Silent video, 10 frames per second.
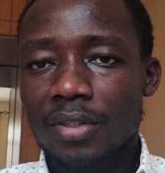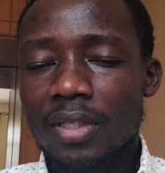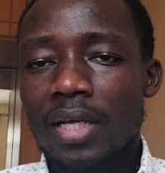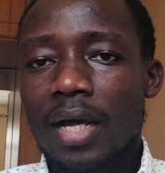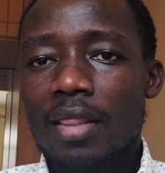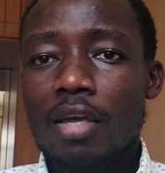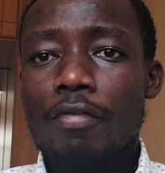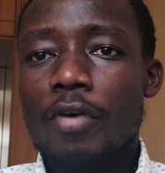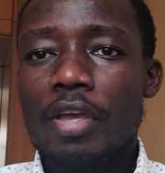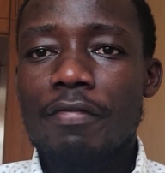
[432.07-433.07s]
And therefore
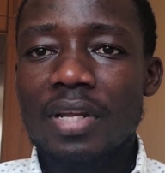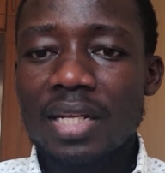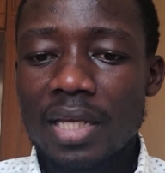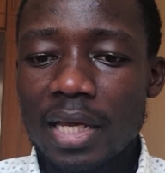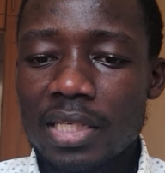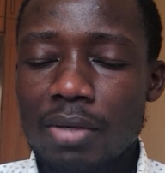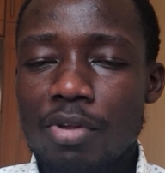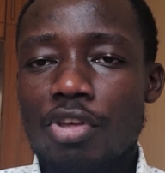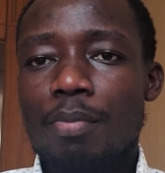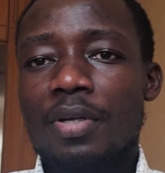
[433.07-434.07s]
even engaging with your
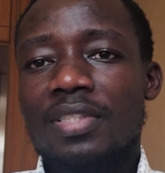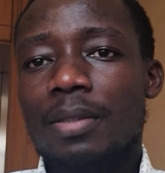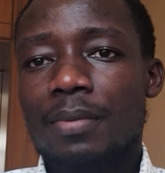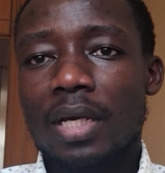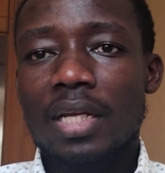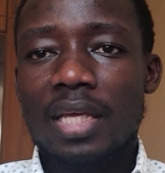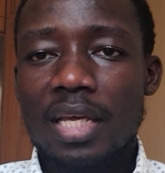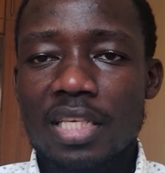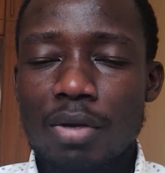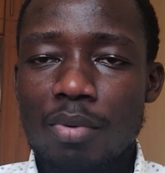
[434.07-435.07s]
preceptor,
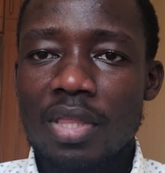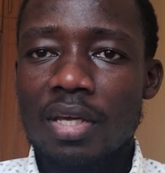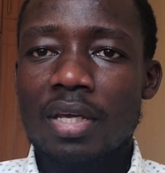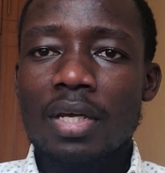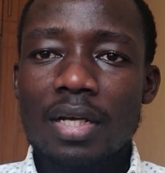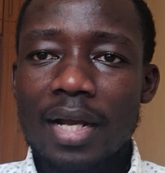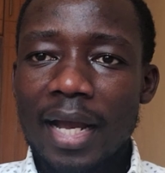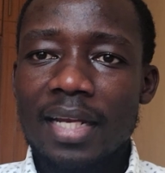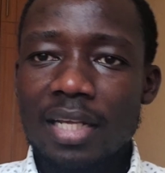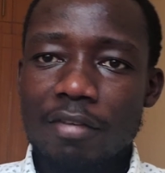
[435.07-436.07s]
engaging with the
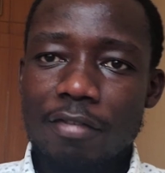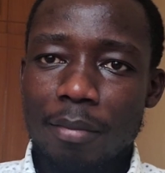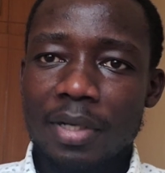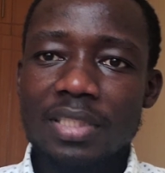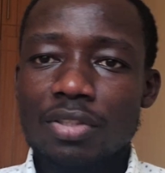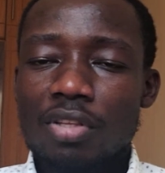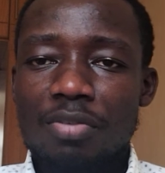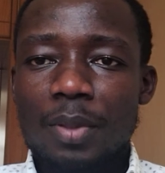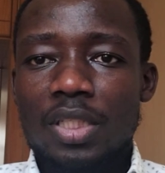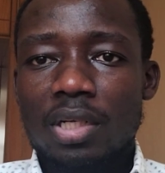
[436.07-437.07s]
guiding pharmacist or the
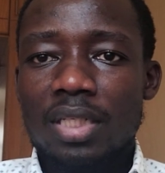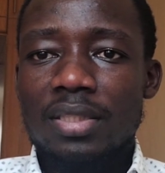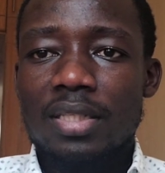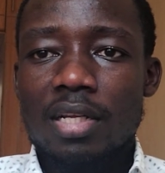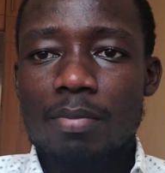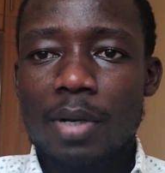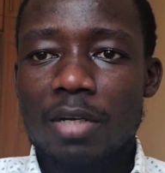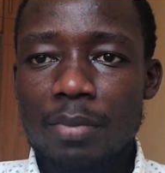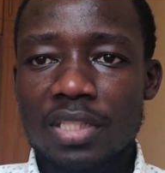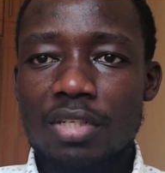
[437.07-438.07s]
specialists in the
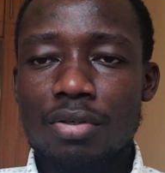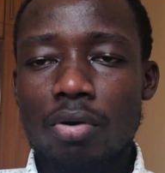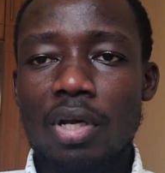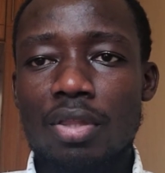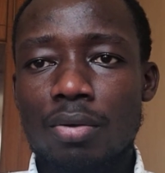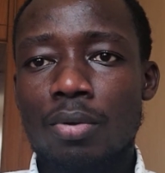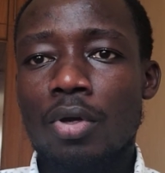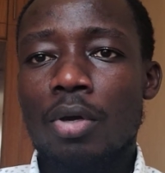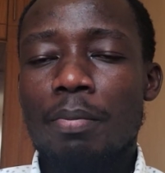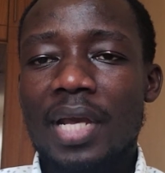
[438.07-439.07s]
departments that you're going through
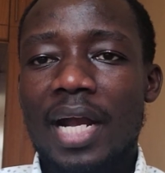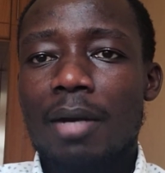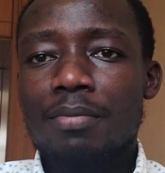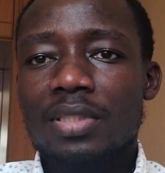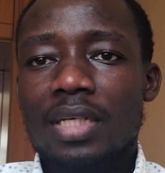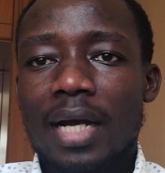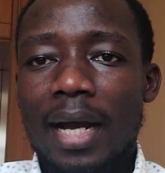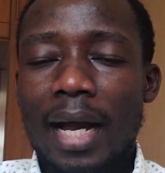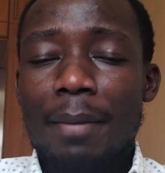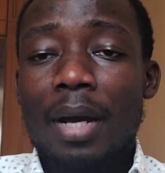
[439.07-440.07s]
becomes
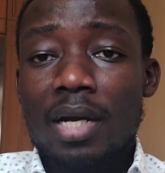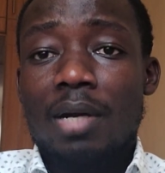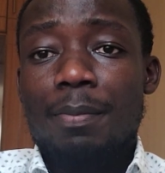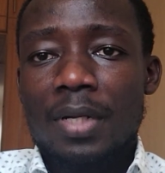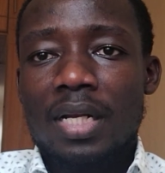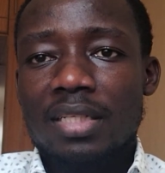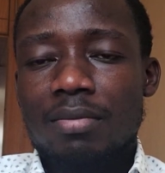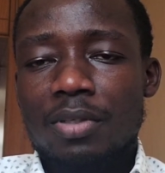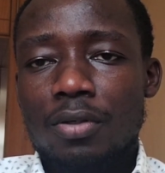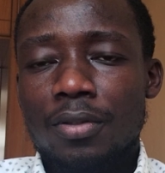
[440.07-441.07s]
an uphill task,
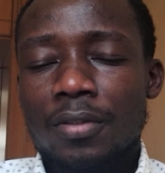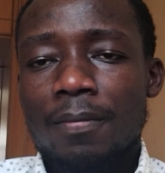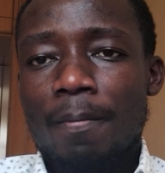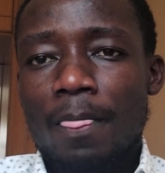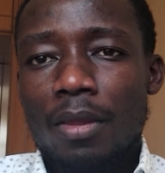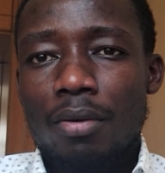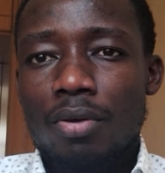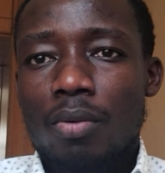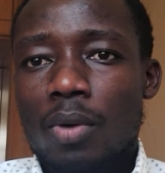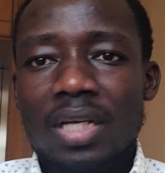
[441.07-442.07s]
because you don't know,
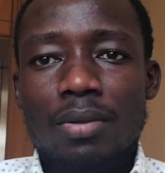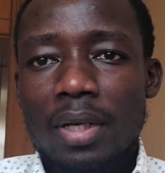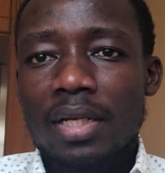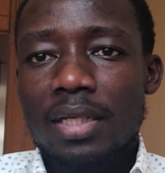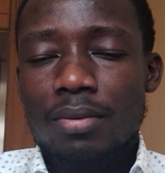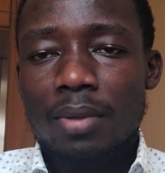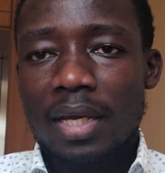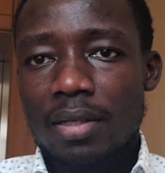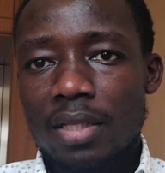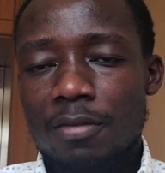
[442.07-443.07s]
why do I need to get
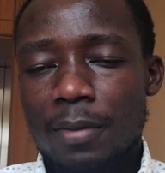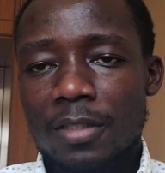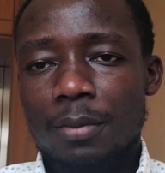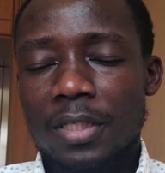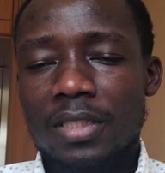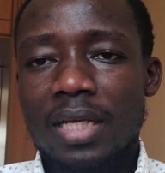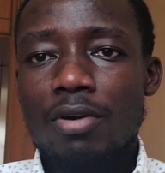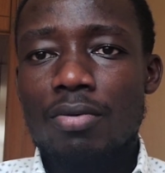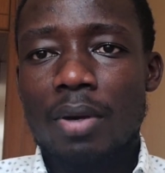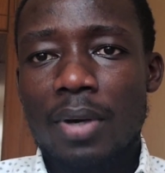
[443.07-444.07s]
this experience? How do
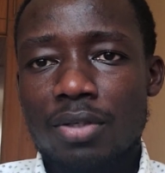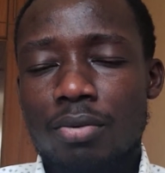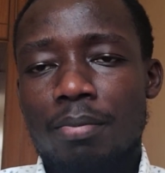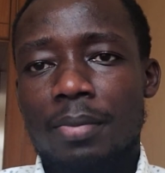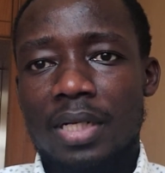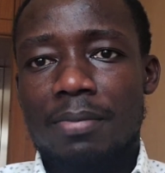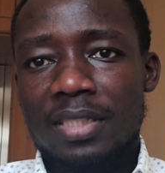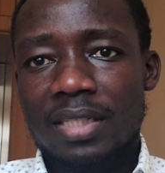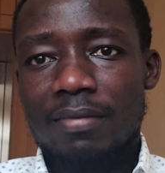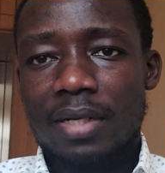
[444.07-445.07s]
I want to build
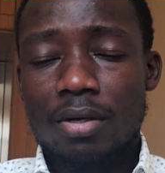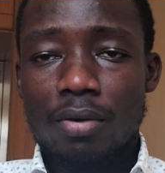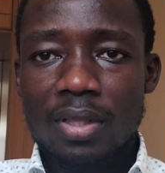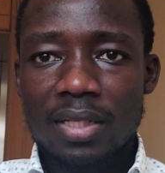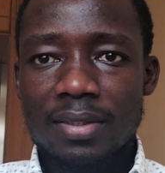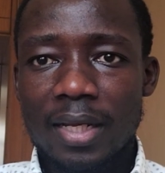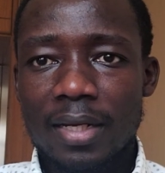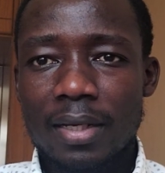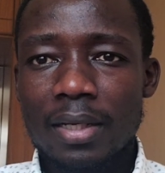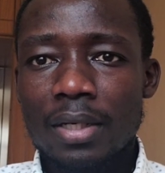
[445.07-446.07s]
myself and grow in this line?
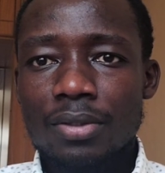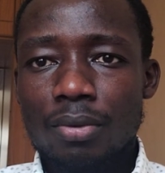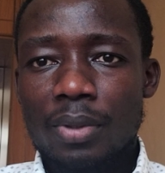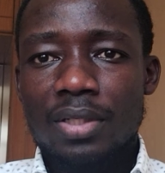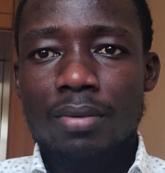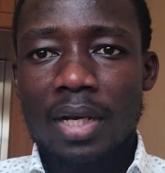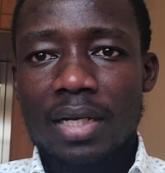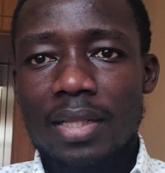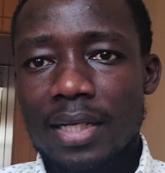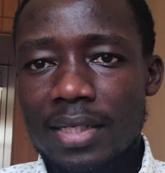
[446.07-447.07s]
So when you get
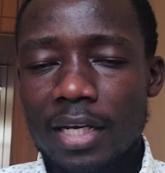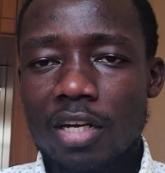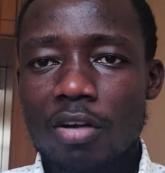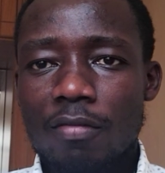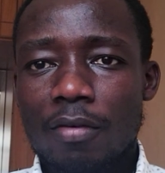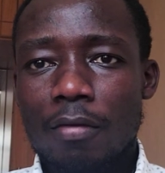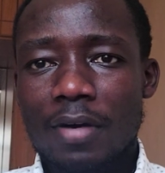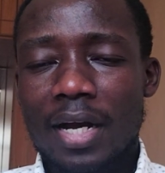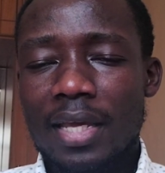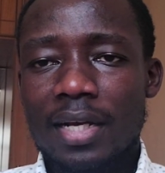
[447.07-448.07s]
that kind of
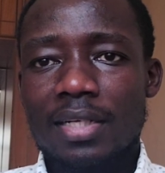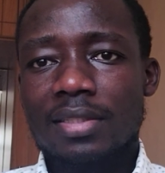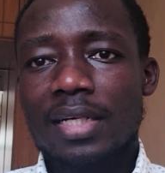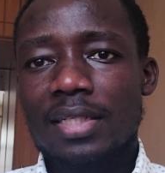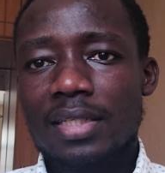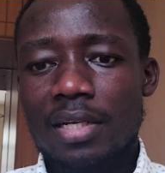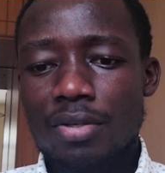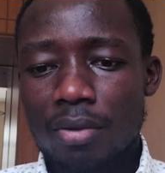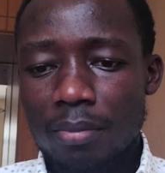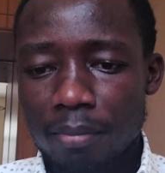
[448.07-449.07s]
overarching understanding and you
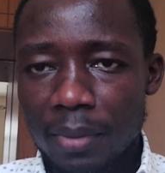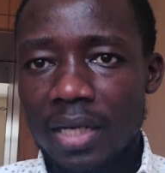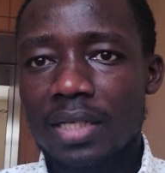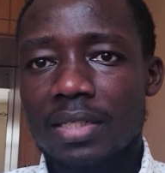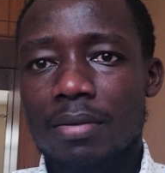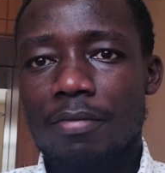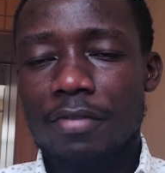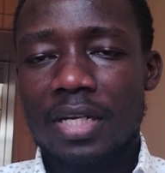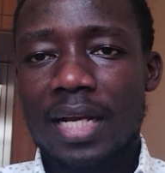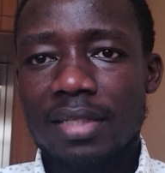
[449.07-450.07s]
make it very
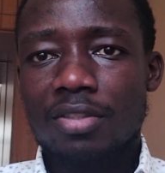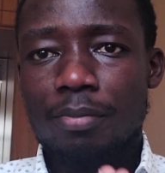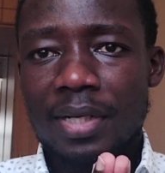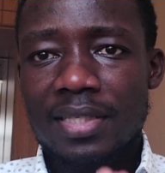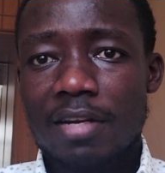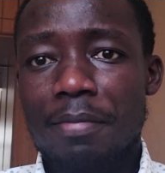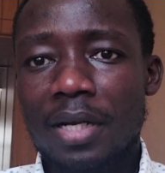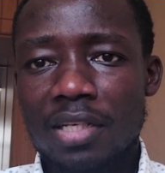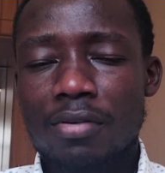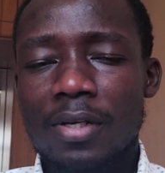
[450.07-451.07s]
customized and
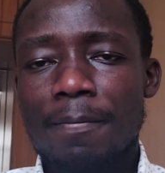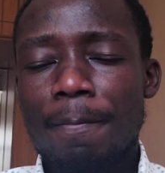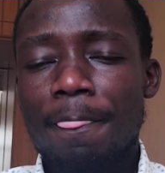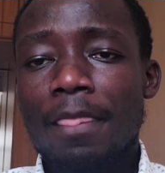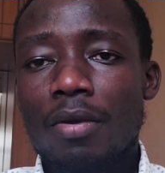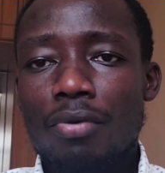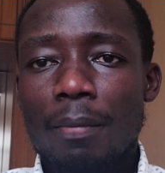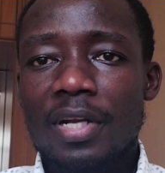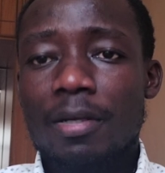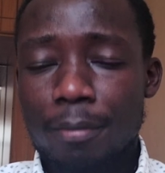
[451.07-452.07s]
particular, you're
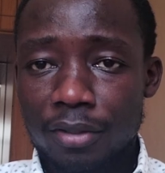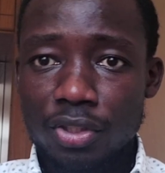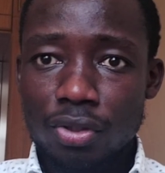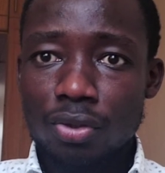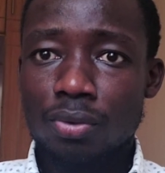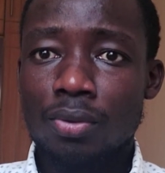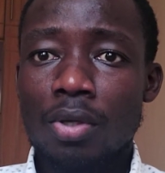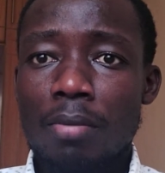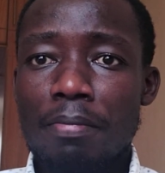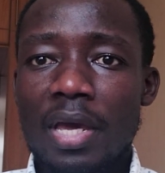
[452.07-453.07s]
better positioned to
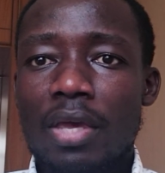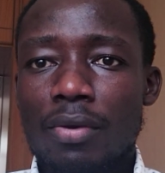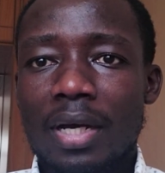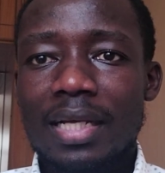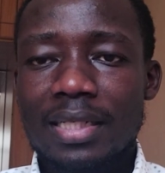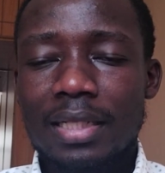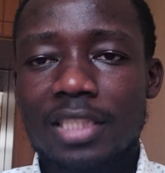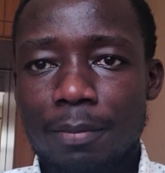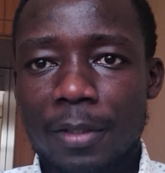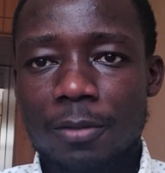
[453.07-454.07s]
make your internship
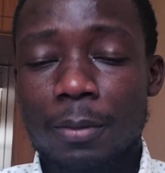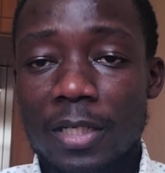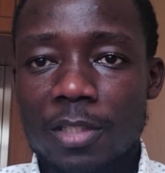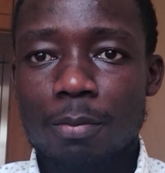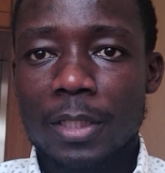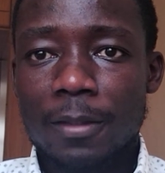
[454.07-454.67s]
experience better.